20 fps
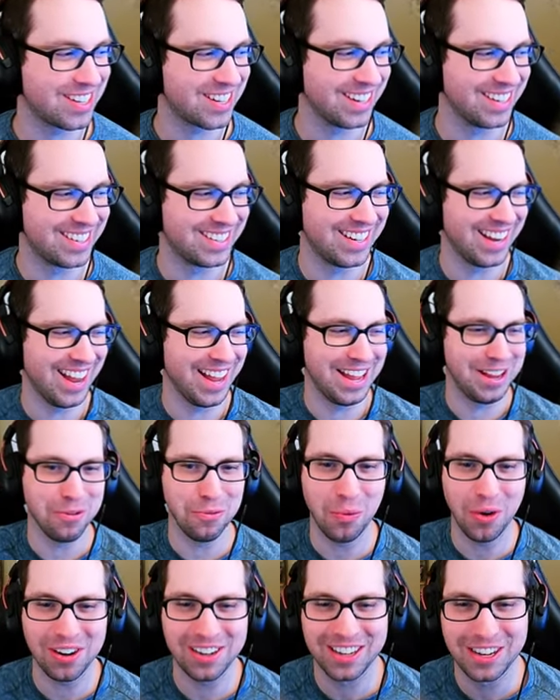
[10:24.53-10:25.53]
today.
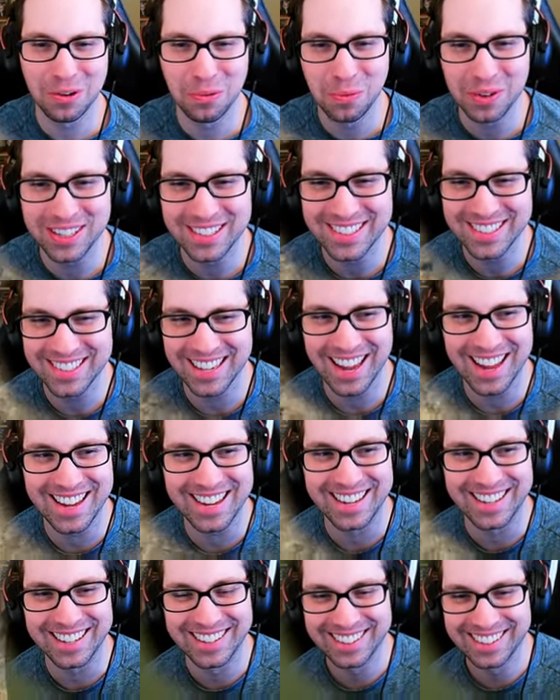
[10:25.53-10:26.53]
What can we
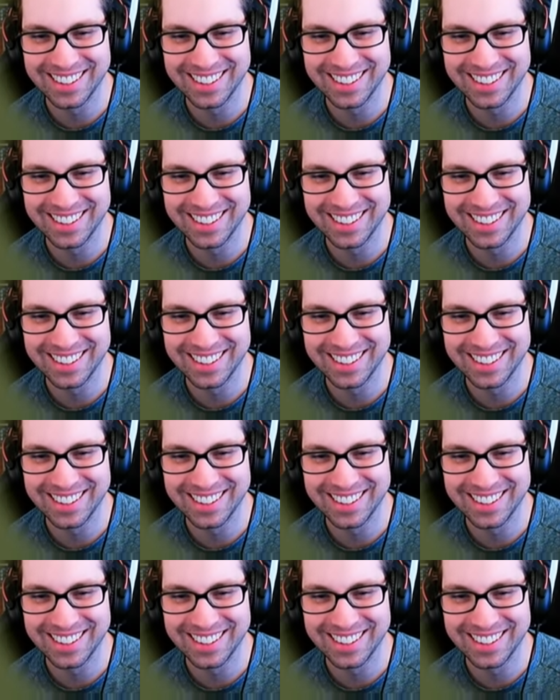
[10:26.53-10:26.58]
say?